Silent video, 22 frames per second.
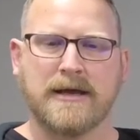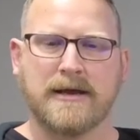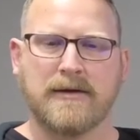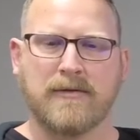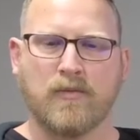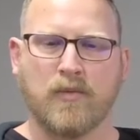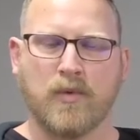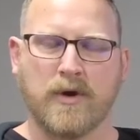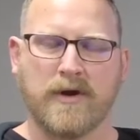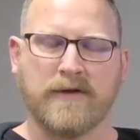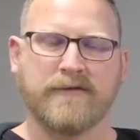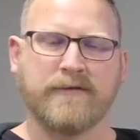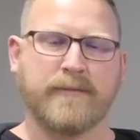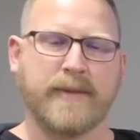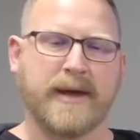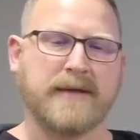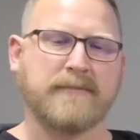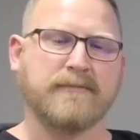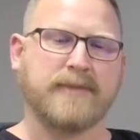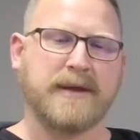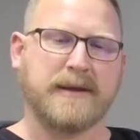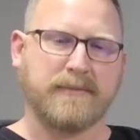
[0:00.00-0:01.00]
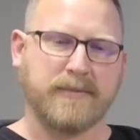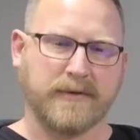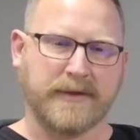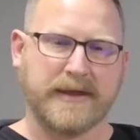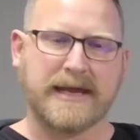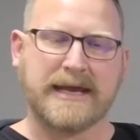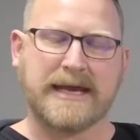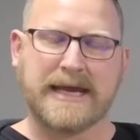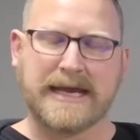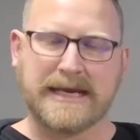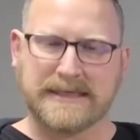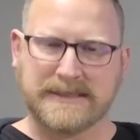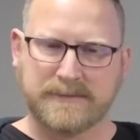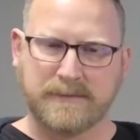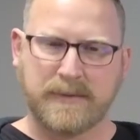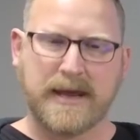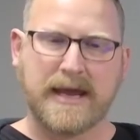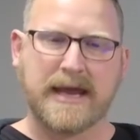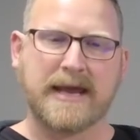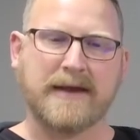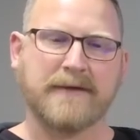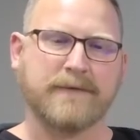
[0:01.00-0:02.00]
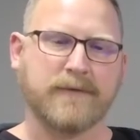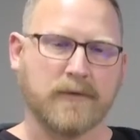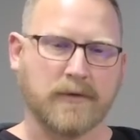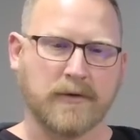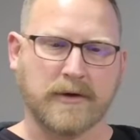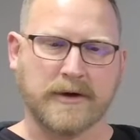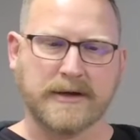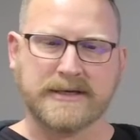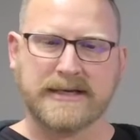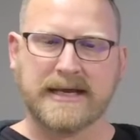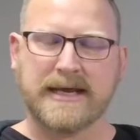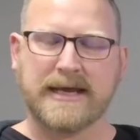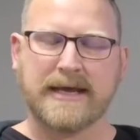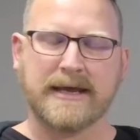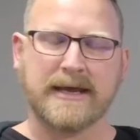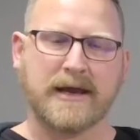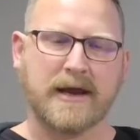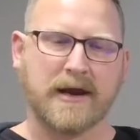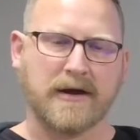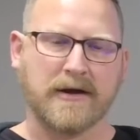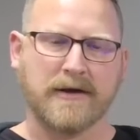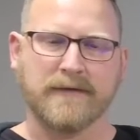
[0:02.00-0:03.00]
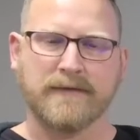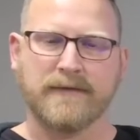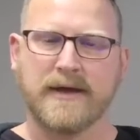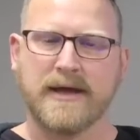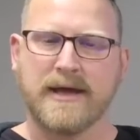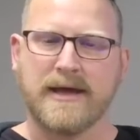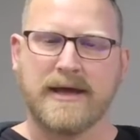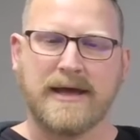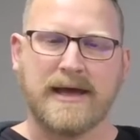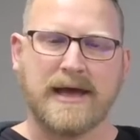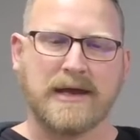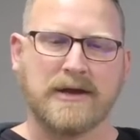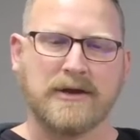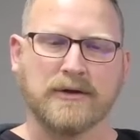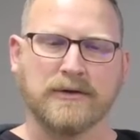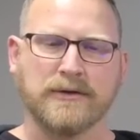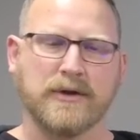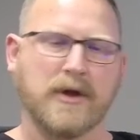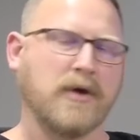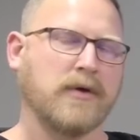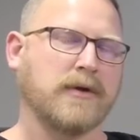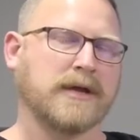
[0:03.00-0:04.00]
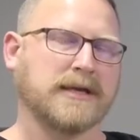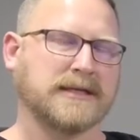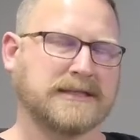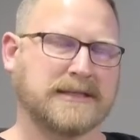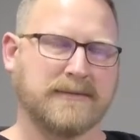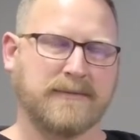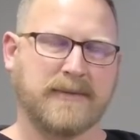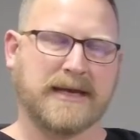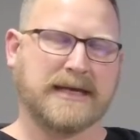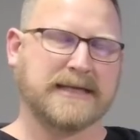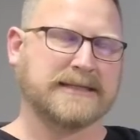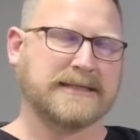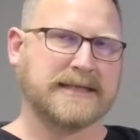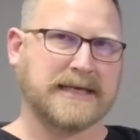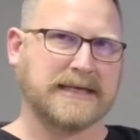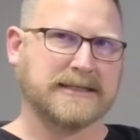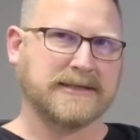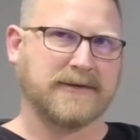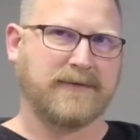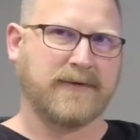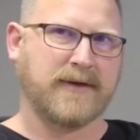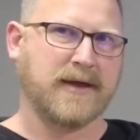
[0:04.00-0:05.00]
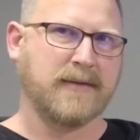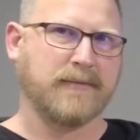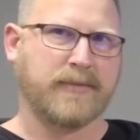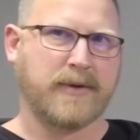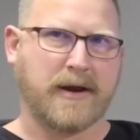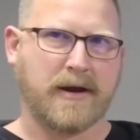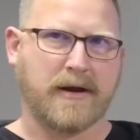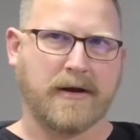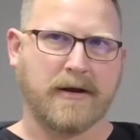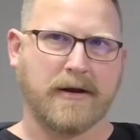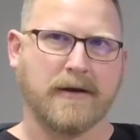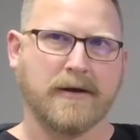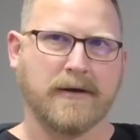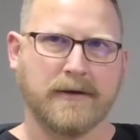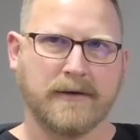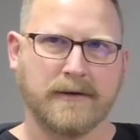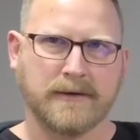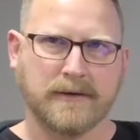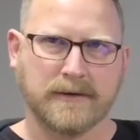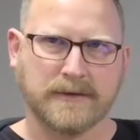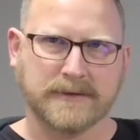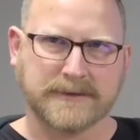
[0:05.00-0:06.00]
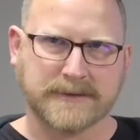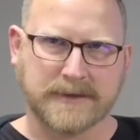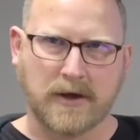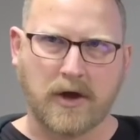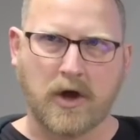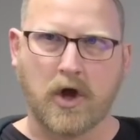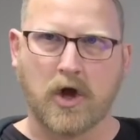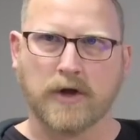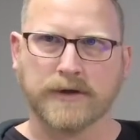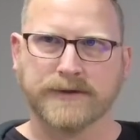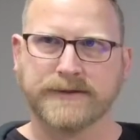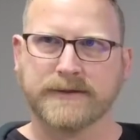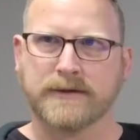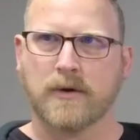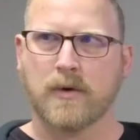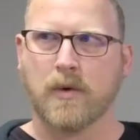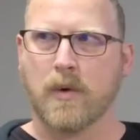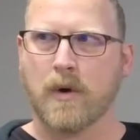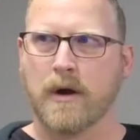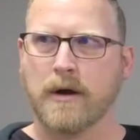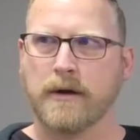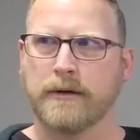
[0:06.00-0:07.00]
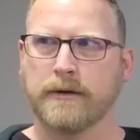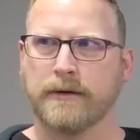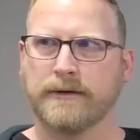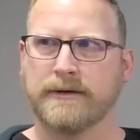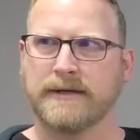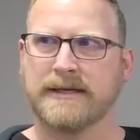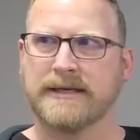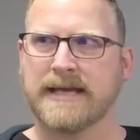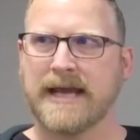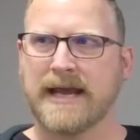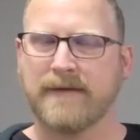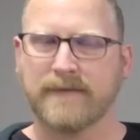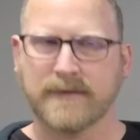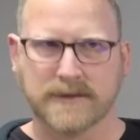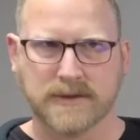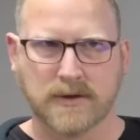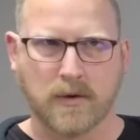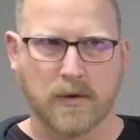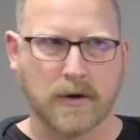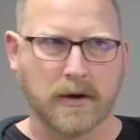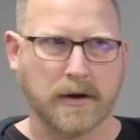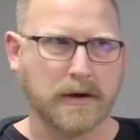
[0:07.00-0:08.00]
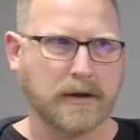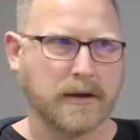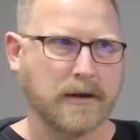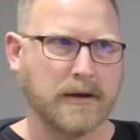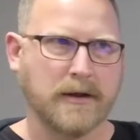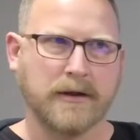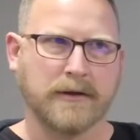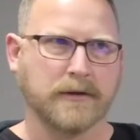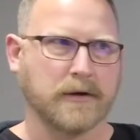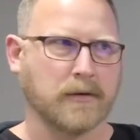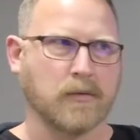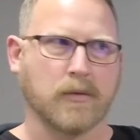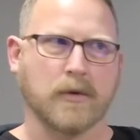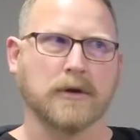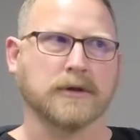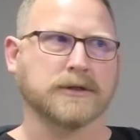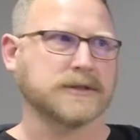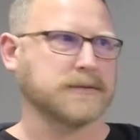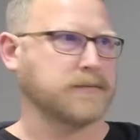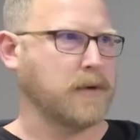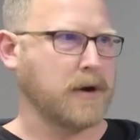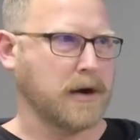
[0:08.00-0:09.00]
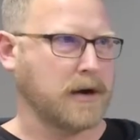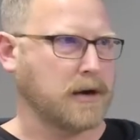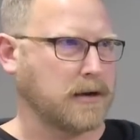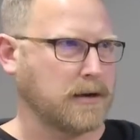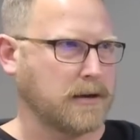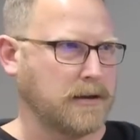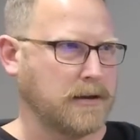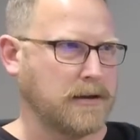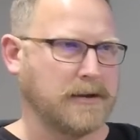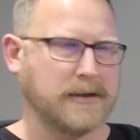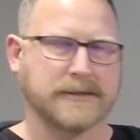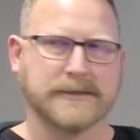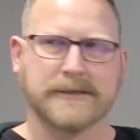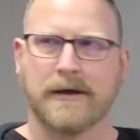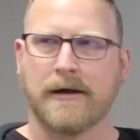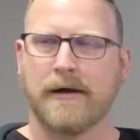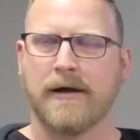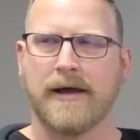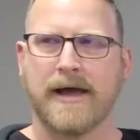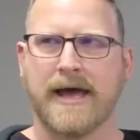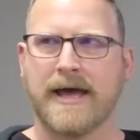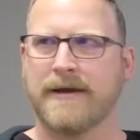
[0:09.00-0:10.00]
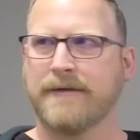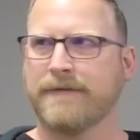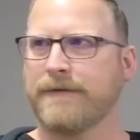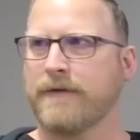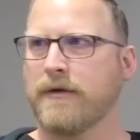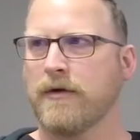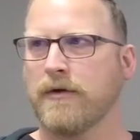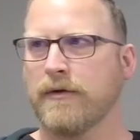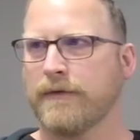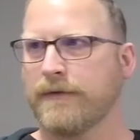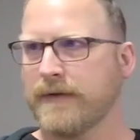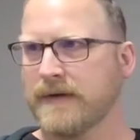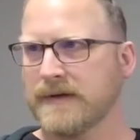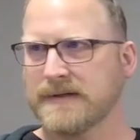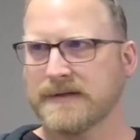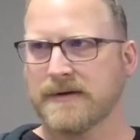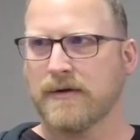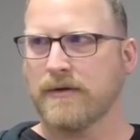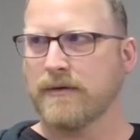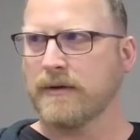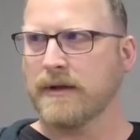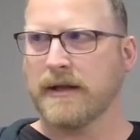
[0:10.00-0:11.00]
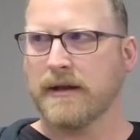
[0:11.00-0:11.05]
would have been people that he's paying for and taking care of. And you'll notice the biggest thing is if you compare Saul's court to David's court, they're worlds apart. Saul had a few of his own